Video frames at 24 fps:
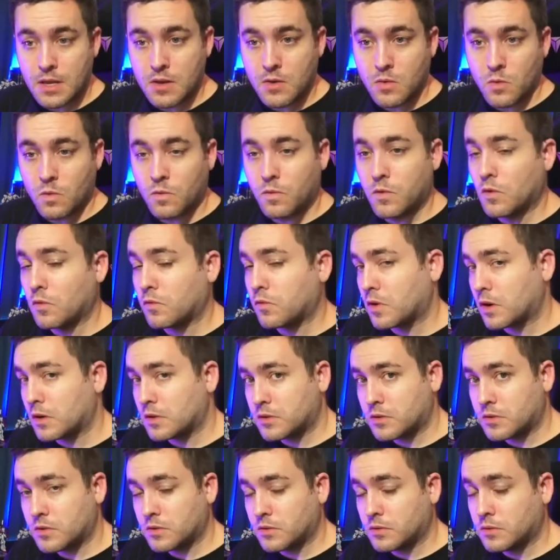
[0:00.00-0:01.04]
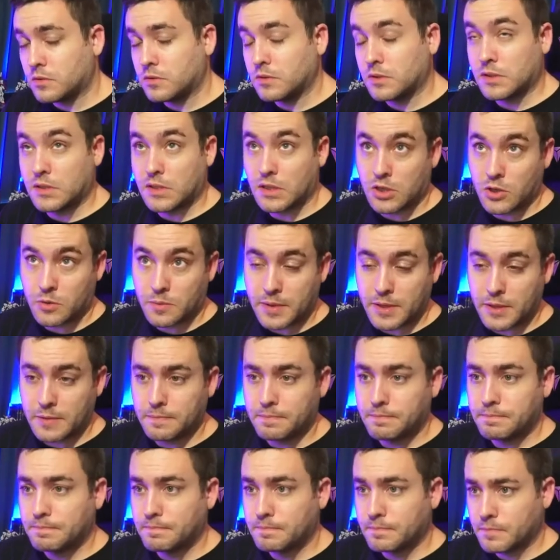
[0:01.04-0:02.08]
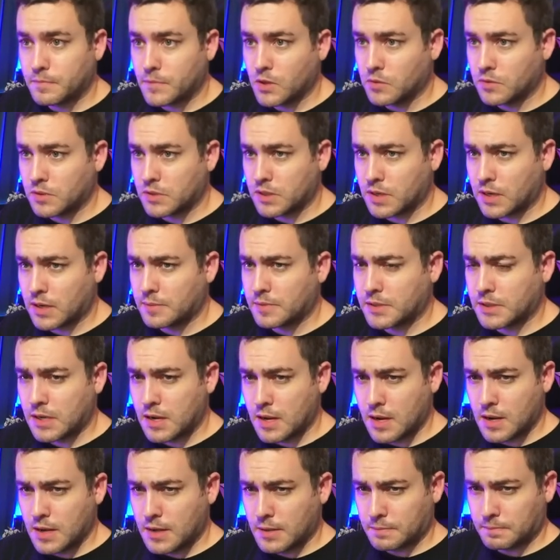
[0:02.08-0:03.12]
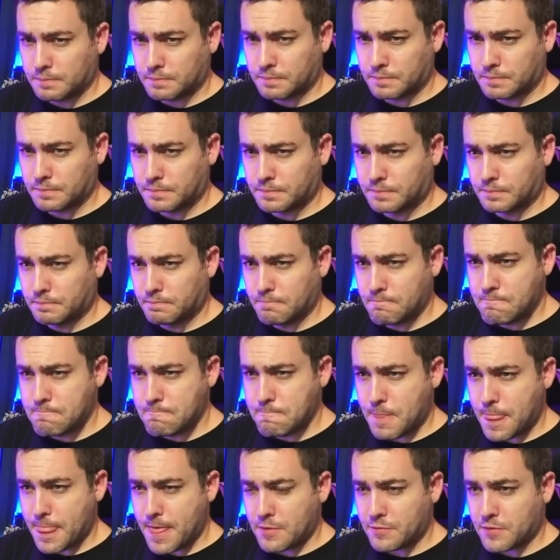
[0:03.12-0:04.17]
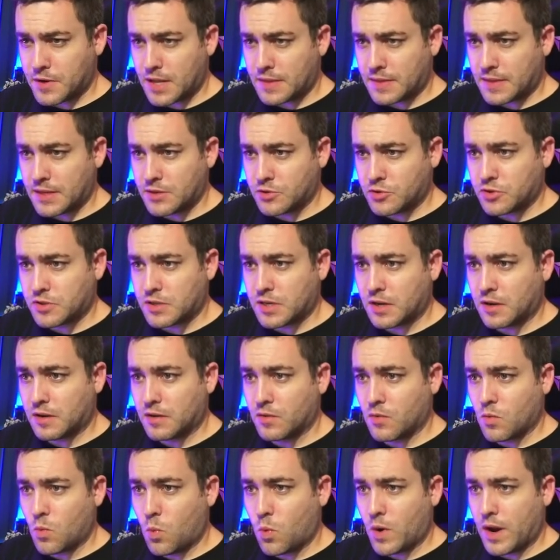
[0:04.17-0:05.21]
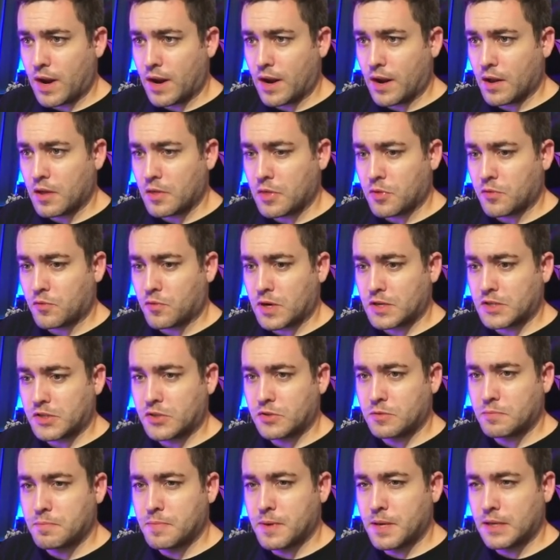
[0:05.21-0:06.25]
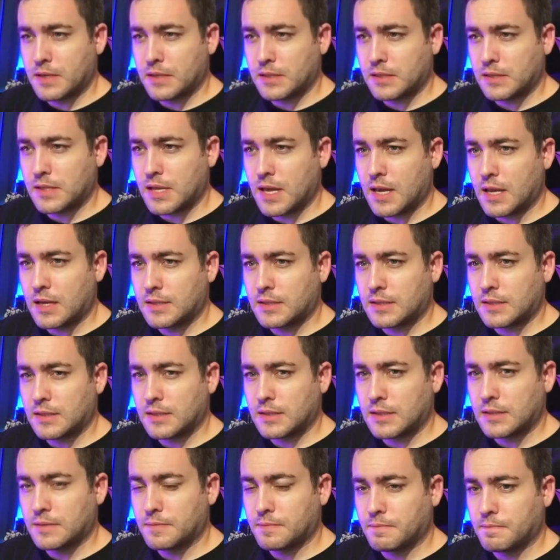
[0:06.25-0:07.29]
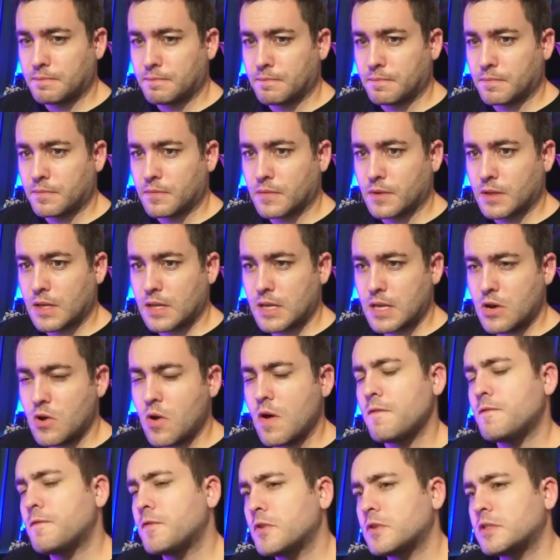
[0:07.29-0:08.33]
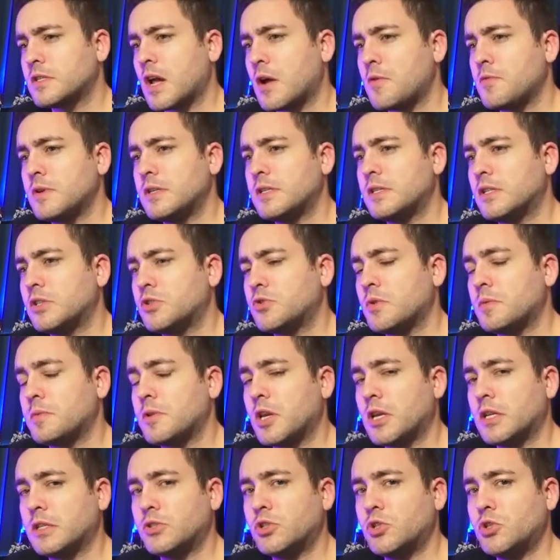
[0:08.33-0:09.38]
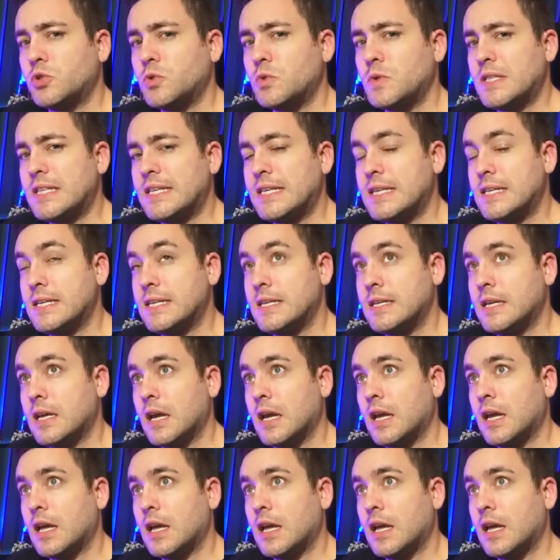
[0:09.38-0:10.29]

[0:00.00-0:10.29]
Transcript: full frontal zinnerman those types and then we've got the interesting wing thruster bits that, you know, at first I was attributing to the